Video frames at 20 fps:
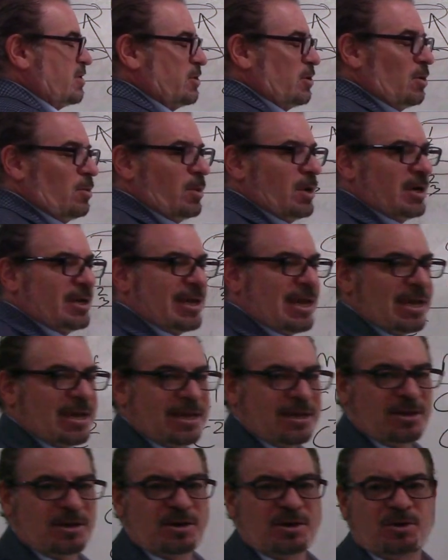you don't want to get
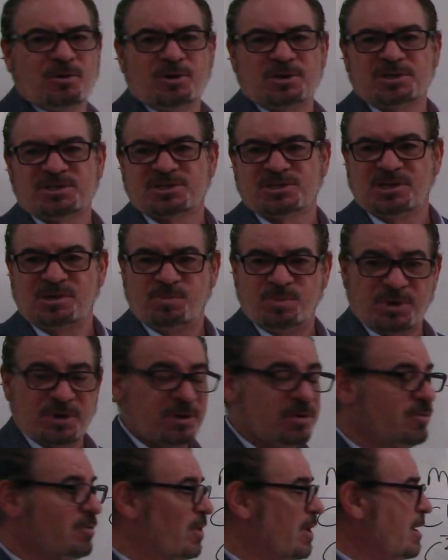caught
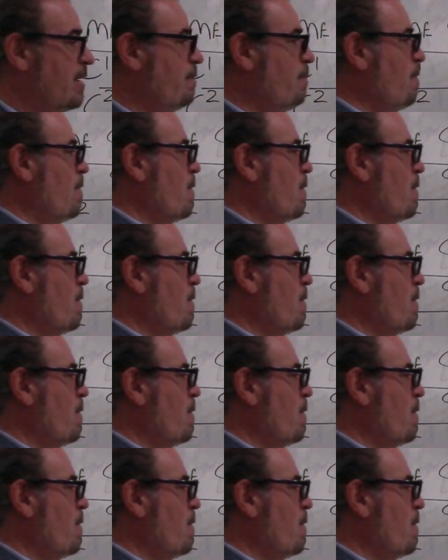sleeping, right?